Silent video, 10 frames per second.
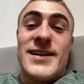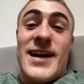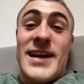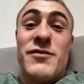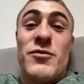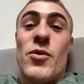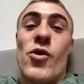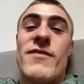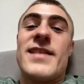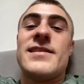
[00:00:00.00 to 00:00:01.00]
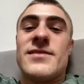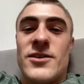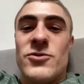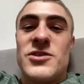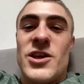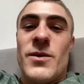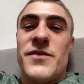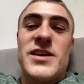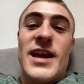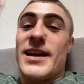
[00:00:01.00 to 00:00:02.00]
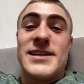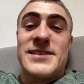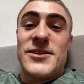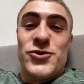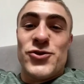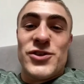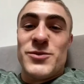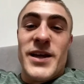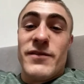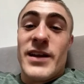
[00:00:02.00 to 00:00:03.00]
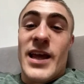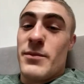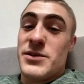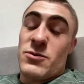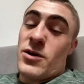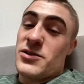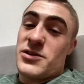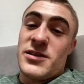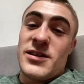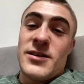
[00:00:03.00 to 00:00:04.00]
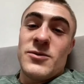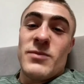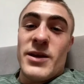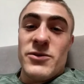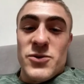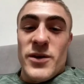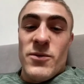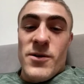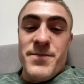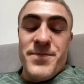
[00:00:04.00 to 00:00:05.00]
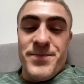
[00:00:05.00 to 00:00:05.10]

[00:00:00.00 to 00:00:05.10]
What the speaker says: and even more ready to go to the UFC, and he's still just as big of a name as he was when he was 21.